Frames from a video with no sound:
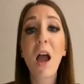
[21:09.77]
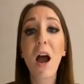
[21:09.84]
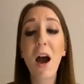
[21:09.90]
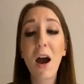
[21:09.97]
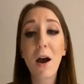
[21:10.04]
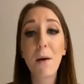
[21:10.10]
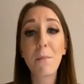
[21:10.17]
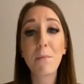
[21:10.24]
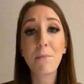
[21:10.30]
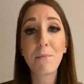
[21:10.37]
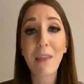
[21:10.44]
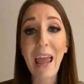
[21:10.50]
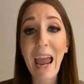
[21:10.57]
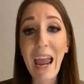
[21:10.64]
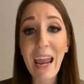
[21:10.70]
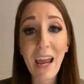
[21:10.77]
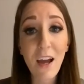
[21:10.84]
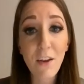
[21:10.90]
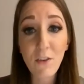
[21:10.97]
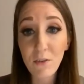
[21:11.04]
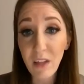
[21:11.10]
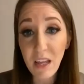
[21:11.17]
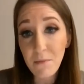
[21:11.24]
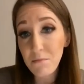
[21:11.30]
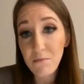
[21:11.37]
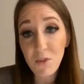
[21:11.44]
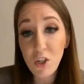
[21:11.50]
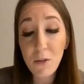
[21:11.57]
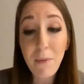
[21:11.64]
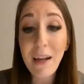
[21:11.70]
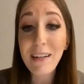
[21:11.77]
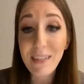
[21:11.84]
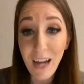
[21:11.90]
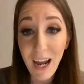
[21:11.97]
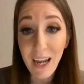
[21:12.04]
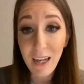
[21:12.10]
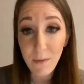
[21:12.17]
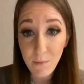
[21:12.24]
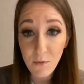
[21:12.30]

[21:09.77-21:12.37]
Um, and like she might die.